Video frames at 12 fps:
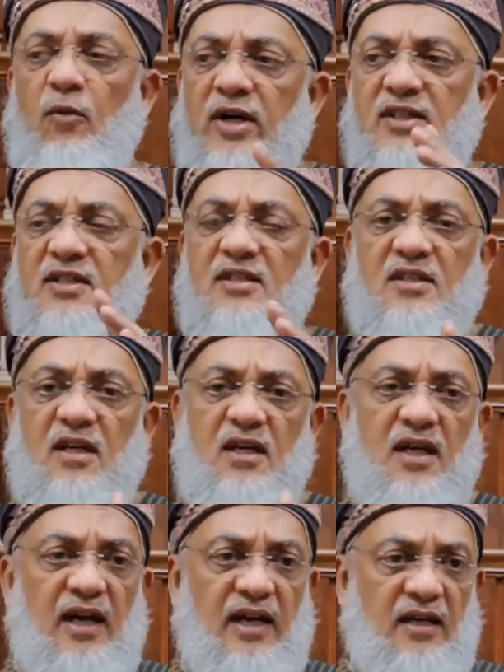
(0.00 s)
What is
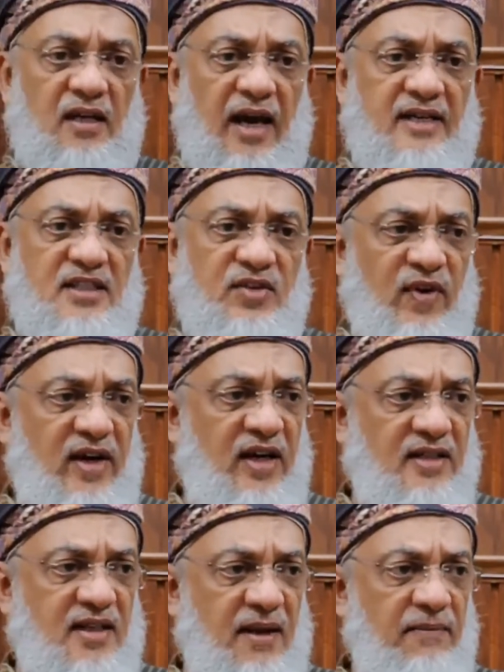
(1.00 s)
sincerity as defined
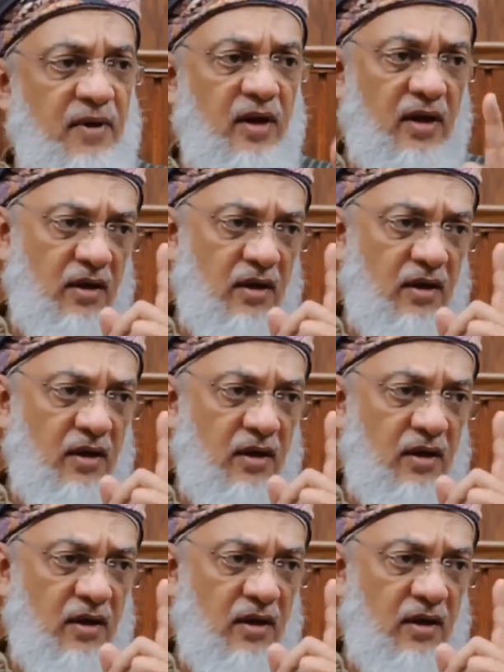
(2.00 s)
in Islam?